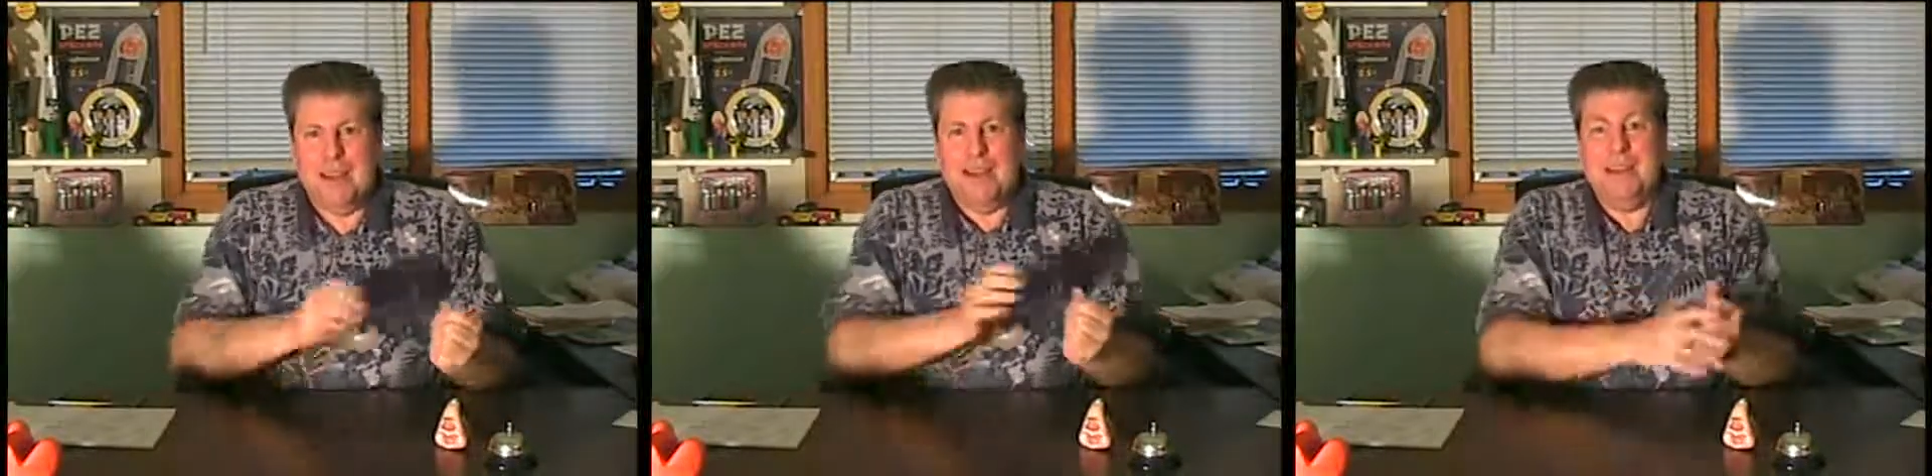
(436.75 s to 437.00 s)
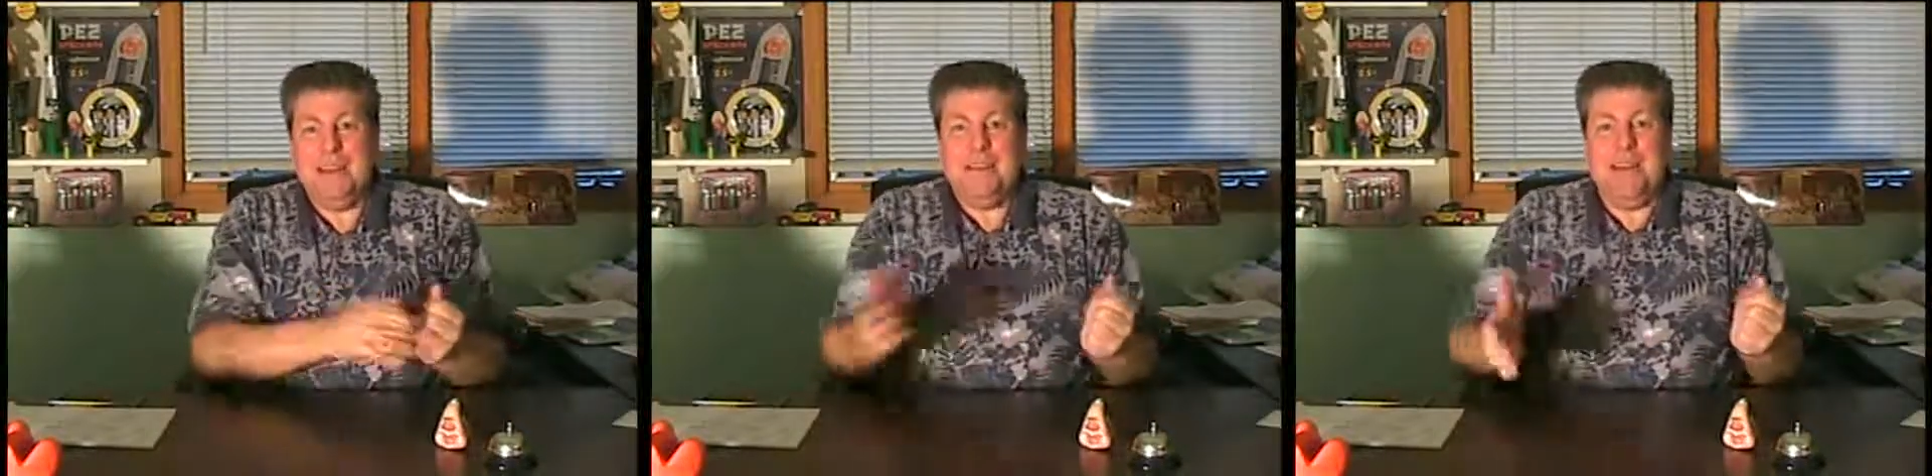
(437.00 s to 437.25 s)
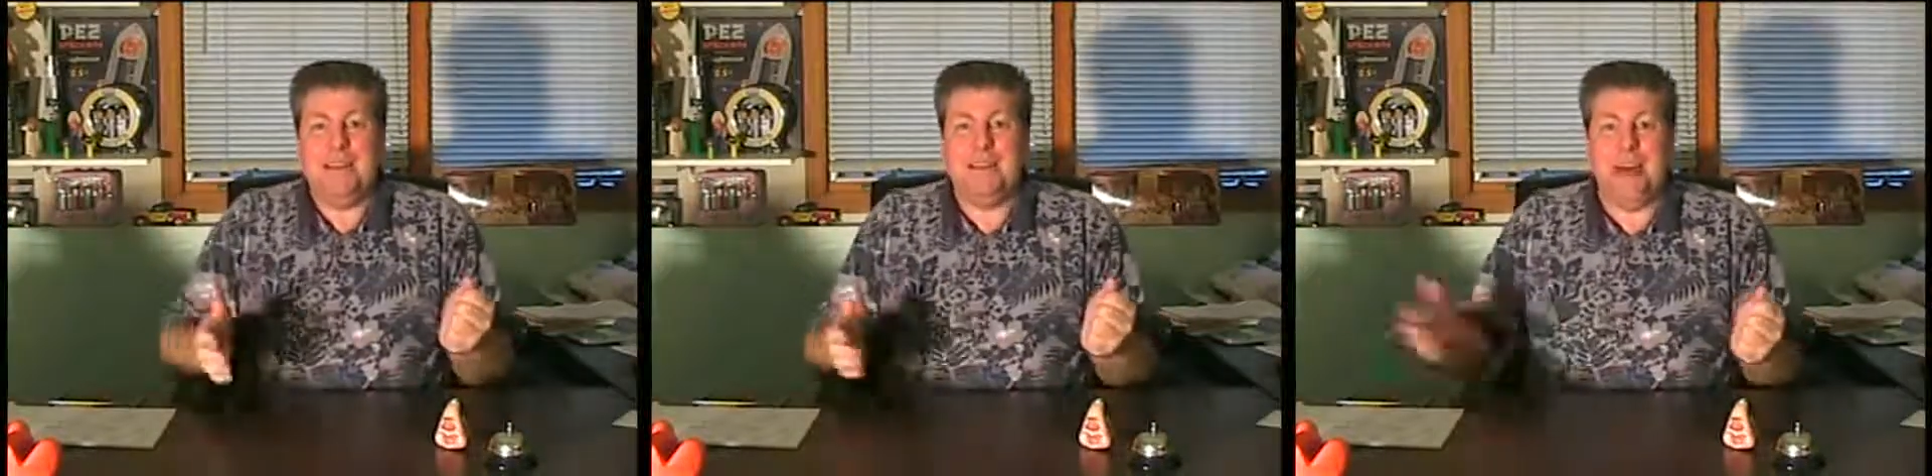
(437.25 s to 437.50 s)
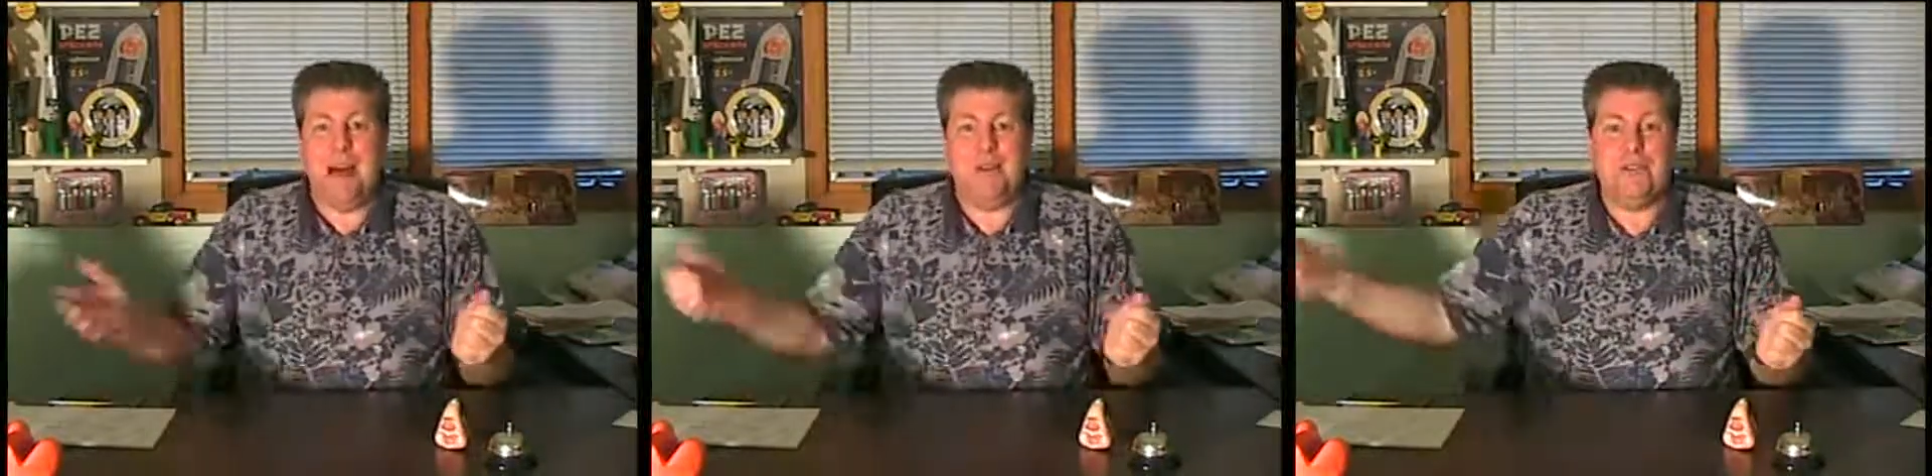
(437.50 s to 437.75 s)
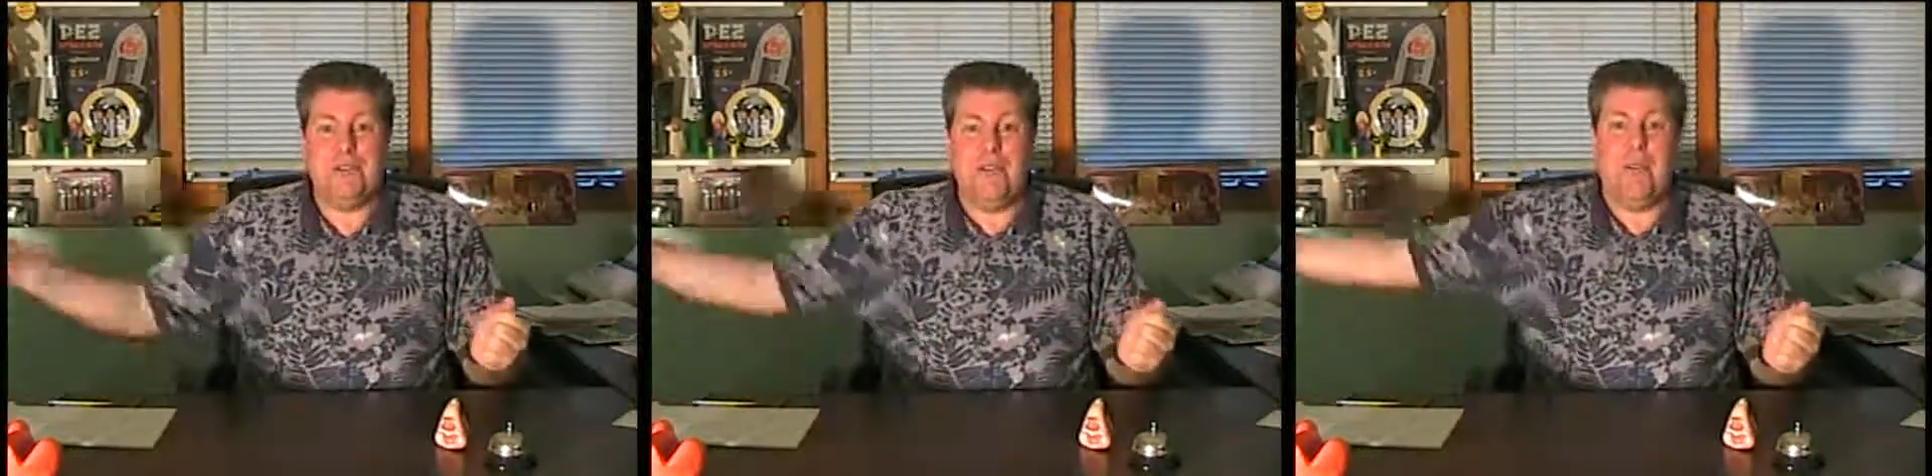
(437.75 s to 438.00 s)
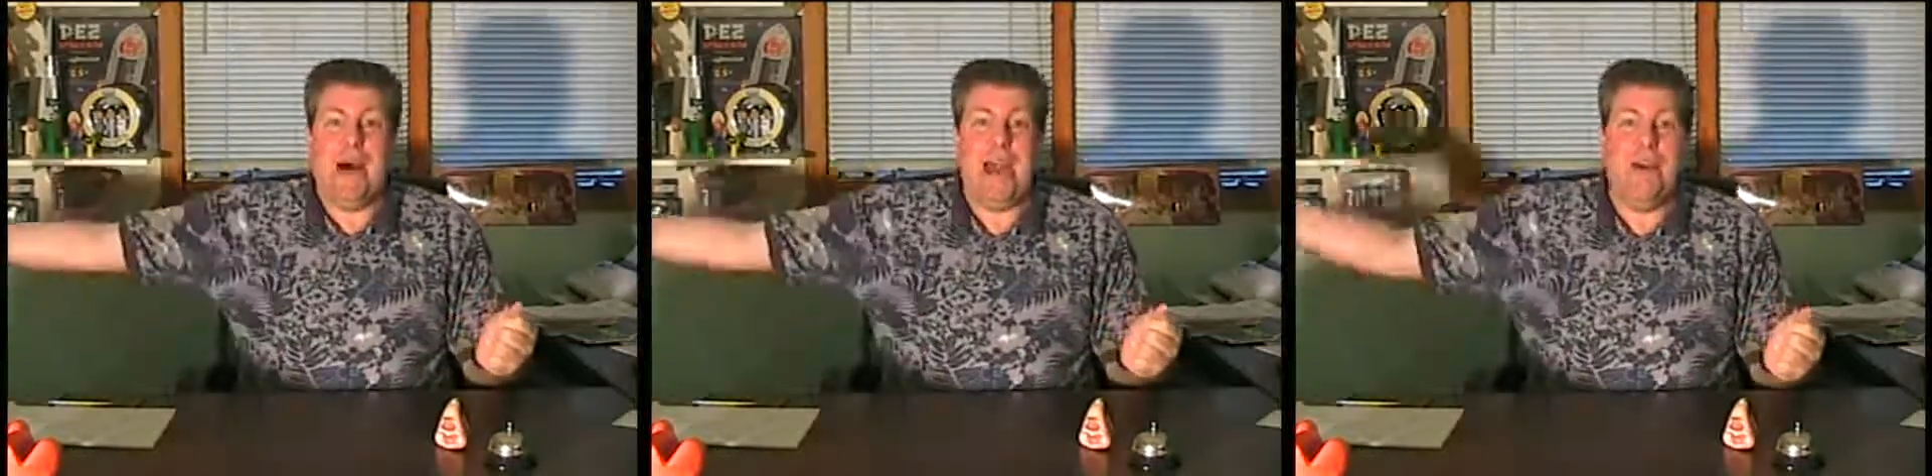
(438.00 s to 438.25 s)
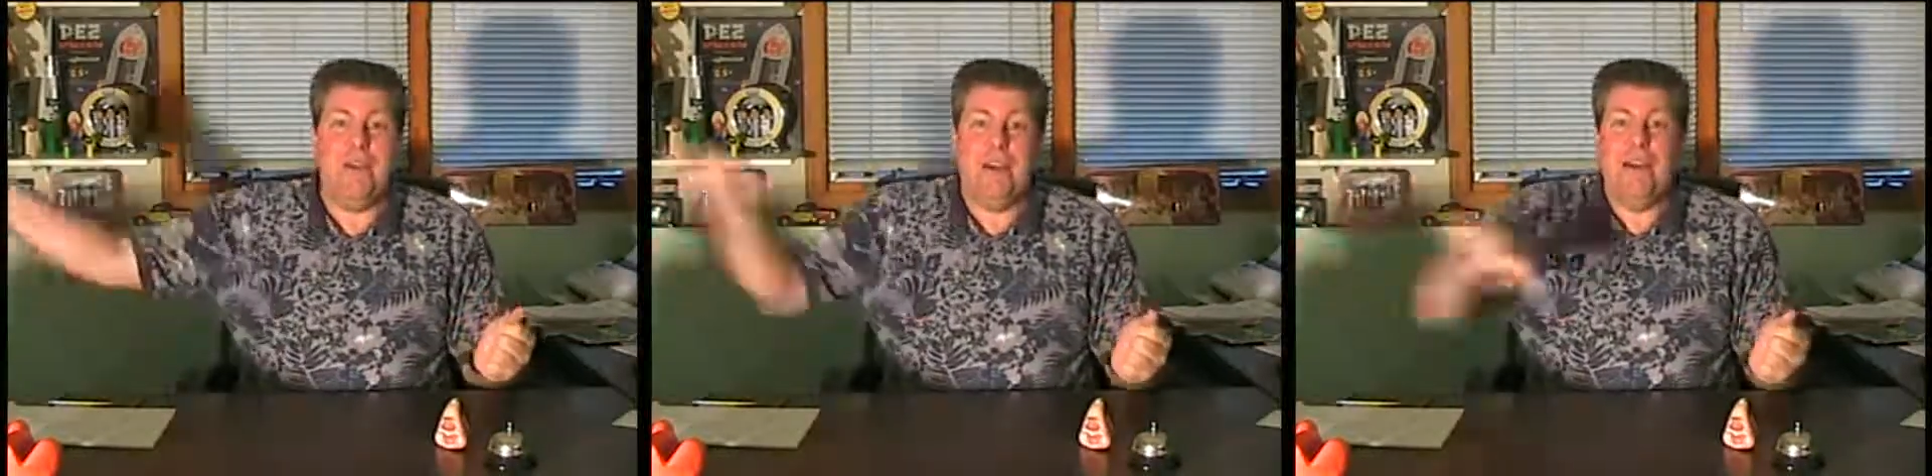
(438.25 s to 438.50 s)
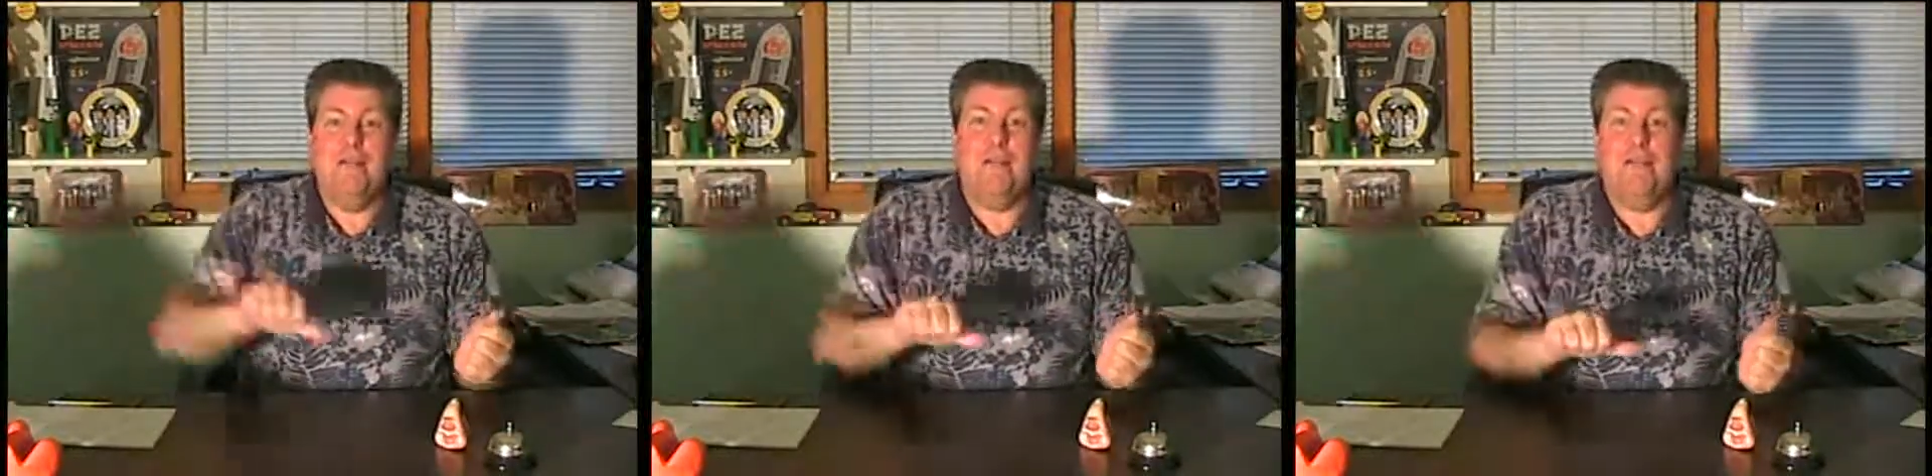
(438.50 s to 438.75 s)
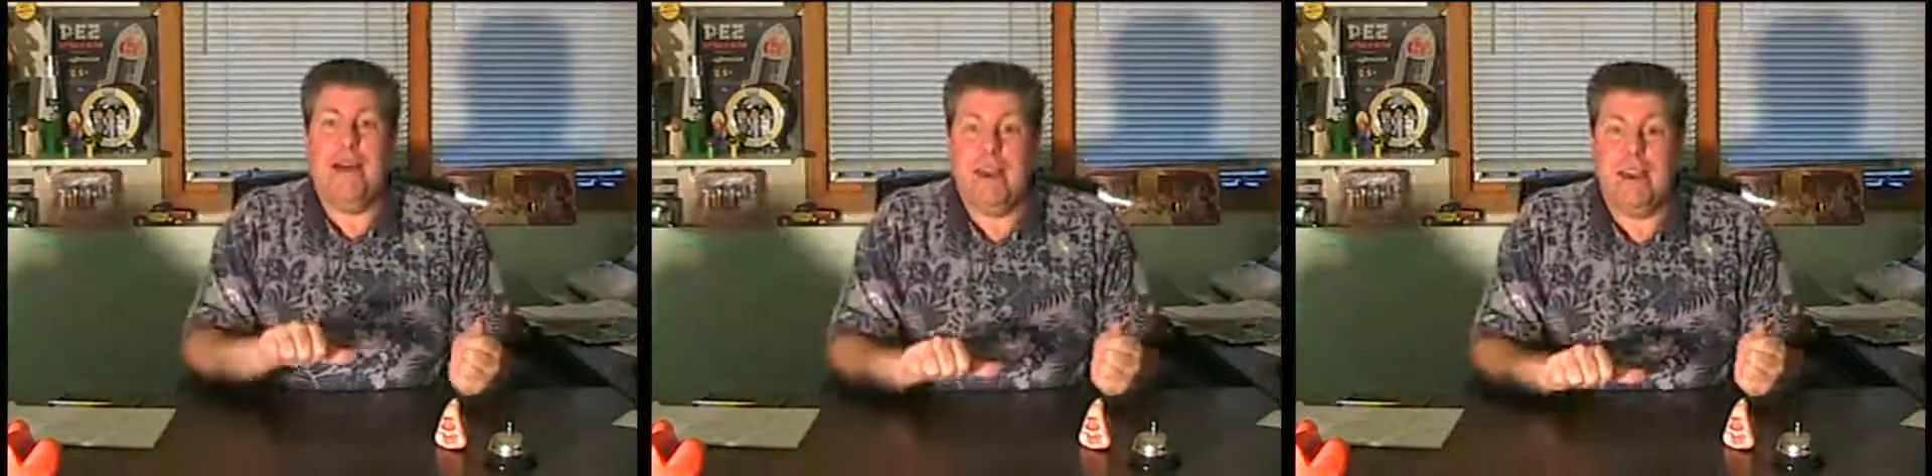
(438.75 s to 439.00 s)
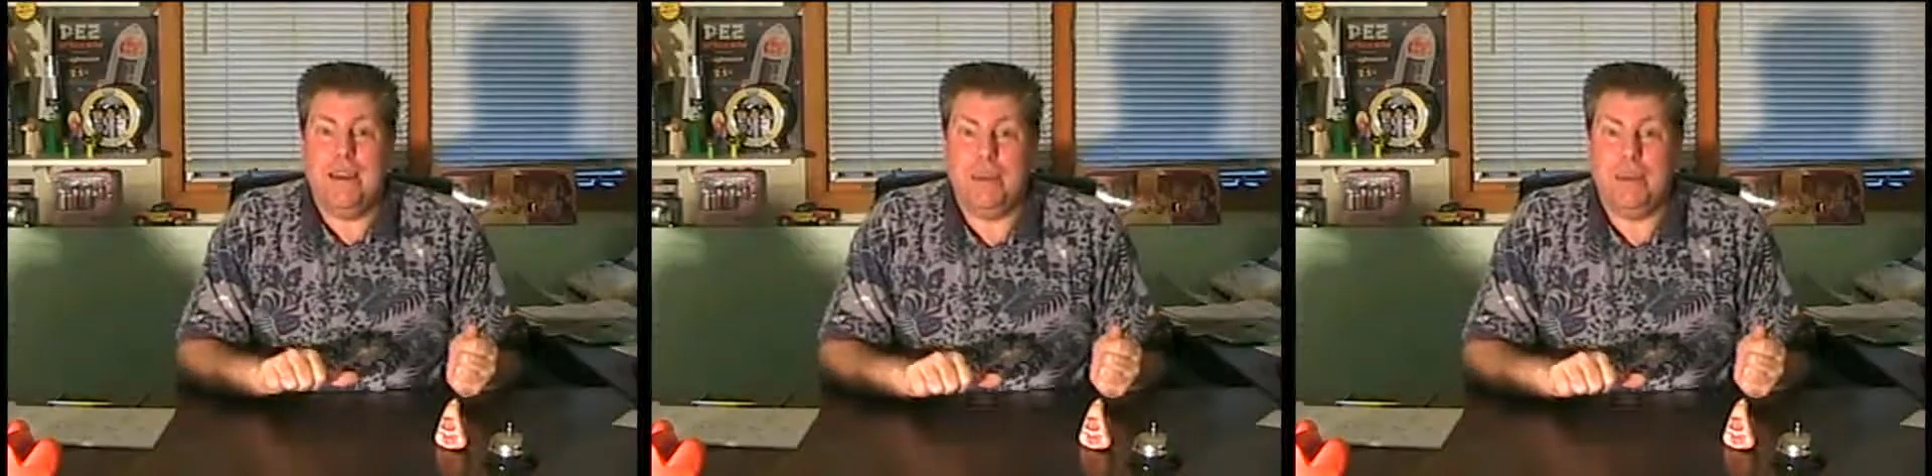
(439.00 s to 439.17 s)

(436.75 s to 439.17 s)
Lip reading: He sells the house to the buyer that you find,